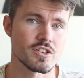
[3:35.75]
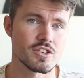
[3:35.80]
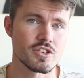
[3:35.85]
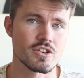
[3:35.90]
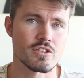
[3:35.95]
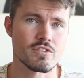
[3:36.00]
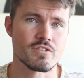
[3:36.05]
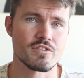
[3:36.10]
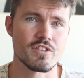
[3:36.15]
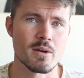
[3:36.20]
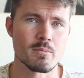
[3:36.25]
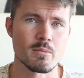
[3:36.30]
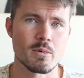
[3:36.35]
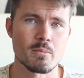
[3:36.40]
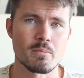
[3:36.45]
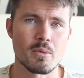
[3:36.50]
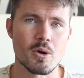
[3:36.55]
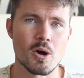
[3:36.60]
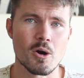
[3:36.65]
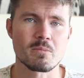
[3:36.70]
The good farmer
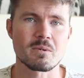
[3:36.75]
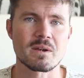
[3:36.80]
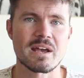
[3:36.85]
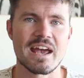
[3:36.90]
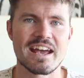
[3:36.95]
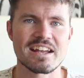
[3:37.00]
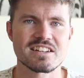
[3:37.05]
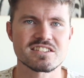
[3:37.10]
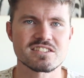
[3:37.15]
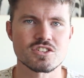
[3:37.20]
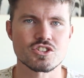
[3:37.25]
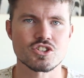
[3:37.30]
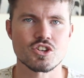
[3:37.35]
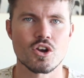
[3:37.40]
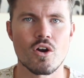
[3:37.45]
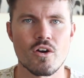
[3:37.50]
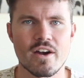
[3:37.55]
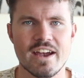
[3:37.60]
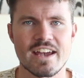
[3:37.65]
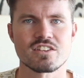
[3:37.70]
Bob gets the
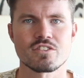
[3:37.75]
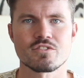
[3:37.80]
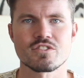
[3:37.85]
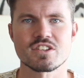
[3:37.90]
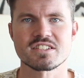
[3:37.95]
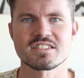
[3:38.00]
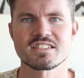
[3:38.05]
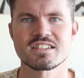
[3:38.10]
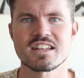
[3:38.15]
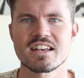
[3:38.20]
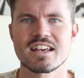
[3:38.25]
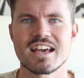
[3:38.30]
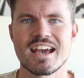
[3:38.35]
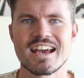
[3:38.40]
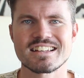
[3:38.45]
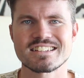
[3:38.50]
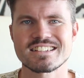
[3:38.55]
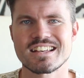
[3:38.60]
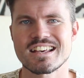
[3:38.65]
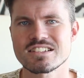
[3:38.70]
short end of the stick
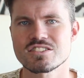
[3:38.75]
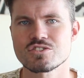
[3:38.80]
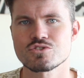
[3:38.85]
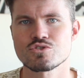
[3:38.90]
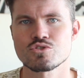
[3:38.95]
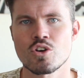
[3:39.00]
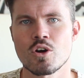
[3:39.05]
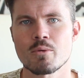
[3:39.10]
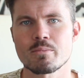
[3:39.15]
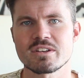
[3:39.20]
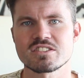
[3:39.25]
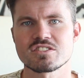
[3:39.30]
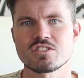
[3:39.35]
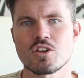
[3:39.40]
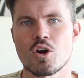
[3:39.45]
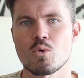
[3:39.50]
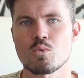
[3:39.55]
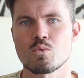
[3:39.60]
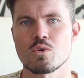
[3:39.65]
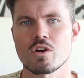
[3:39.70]
as his crop is
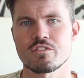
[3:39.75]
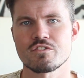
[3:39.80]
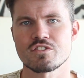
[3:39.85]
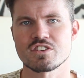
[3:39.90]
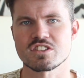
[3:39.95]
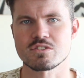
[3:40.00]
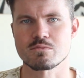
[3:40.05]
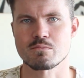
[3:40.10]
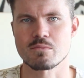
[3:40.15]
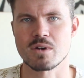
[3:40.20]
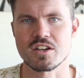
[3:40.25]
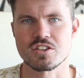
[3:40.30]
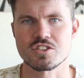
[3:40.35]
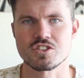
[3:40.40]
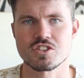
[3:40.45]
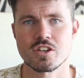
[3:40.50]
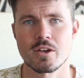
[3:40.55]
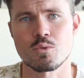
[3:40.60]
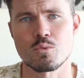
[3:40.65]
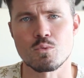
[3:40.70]
not worth as
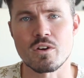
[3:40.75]
much.